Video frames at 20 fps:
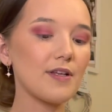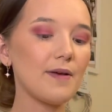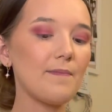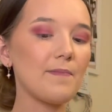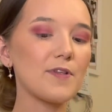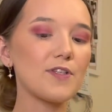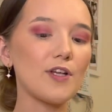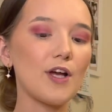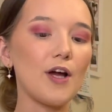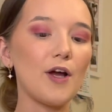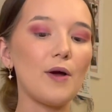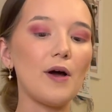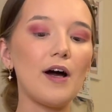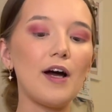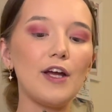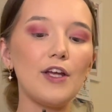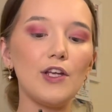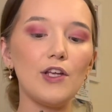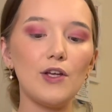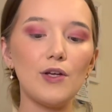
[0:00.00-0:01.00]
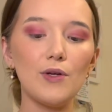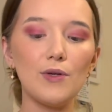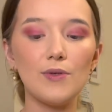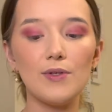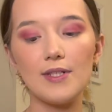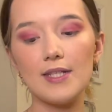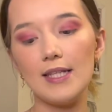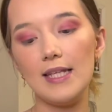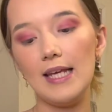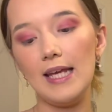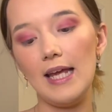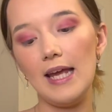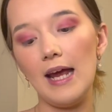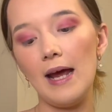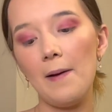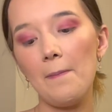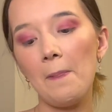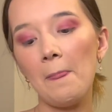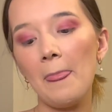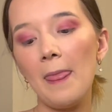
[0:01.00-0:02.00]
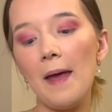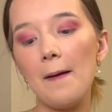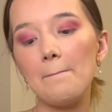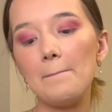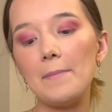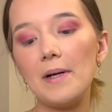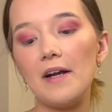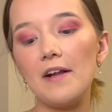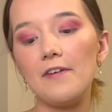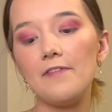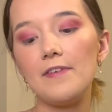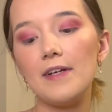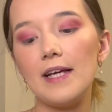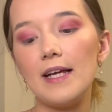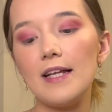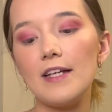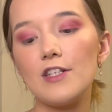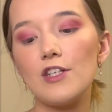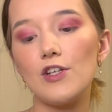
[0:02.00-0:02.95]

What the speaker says: So I use the Benefit